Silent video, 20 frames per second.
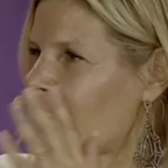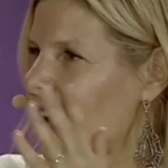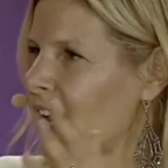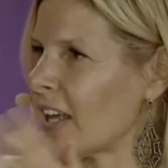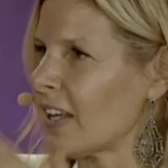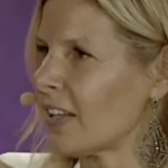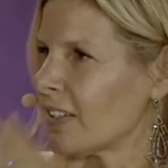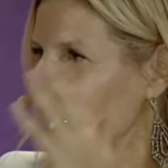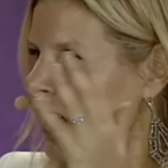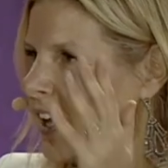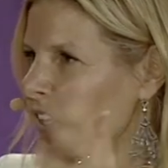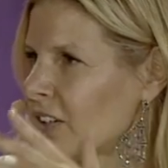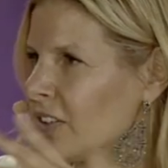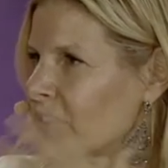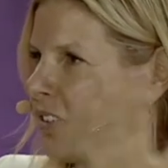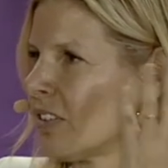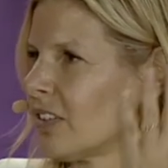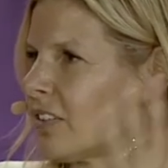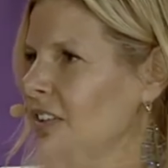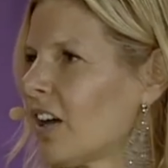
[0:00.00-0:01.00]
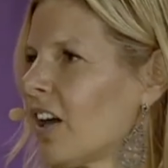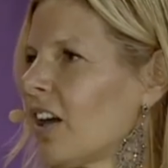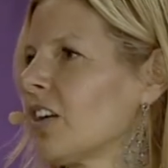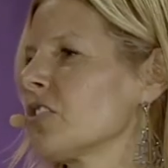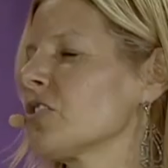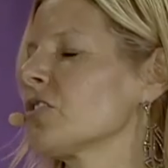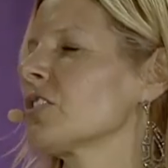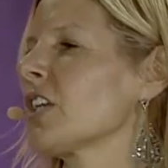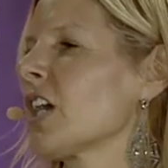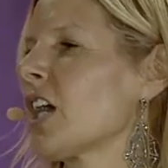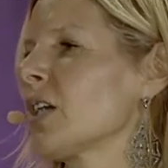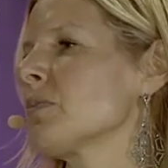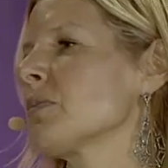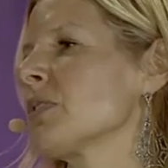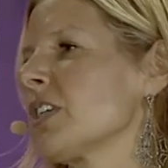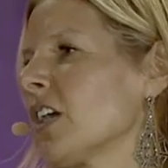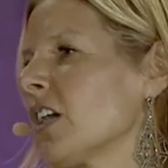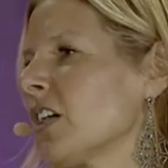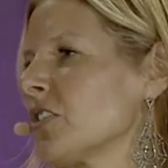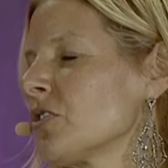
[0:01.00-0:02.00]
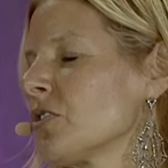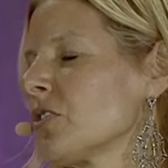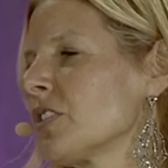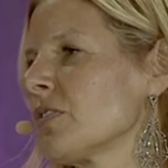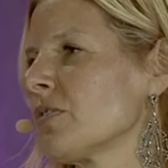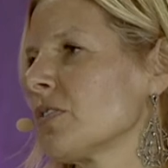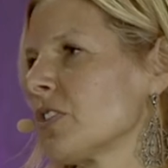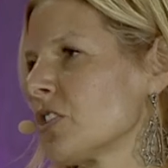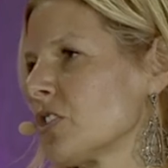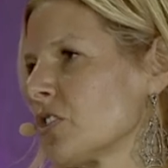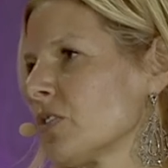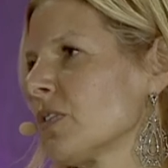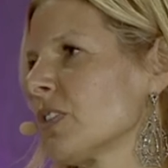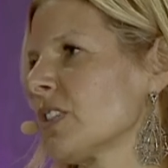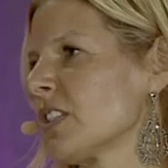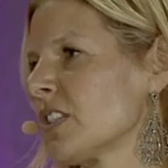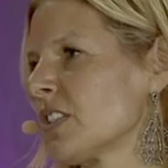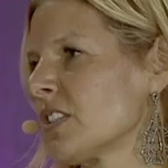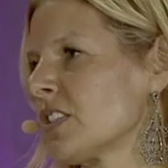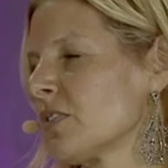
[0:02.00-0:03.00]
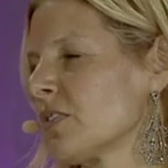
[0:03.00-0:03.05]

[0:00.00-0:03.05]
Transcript: not 100 times in 100 different services.